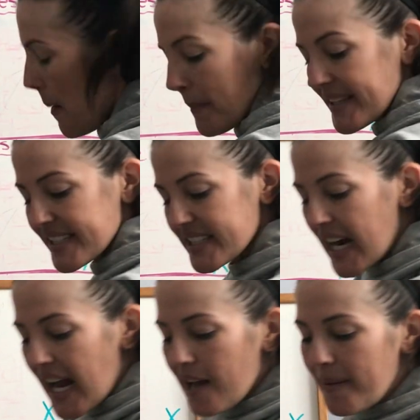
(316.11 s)
Miss
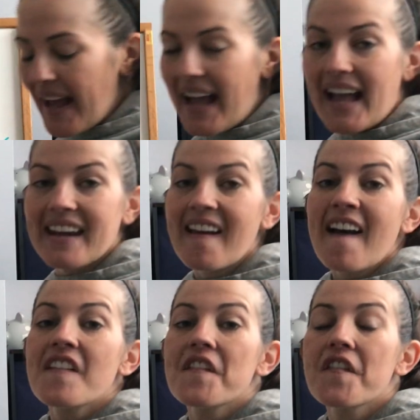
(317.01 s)
Staub had
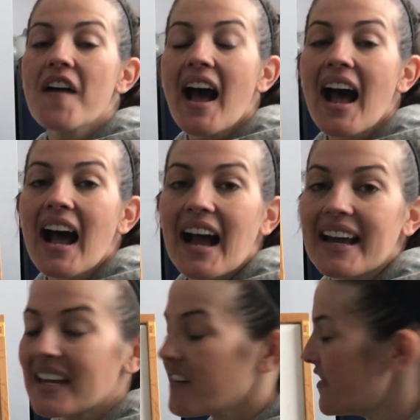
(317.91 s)

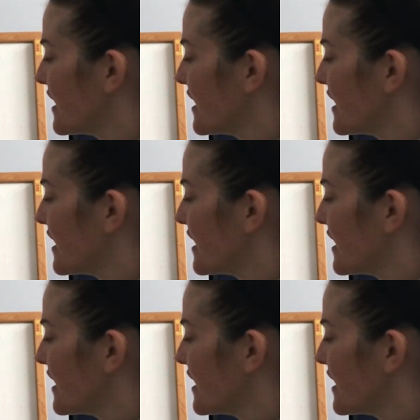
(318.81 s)
5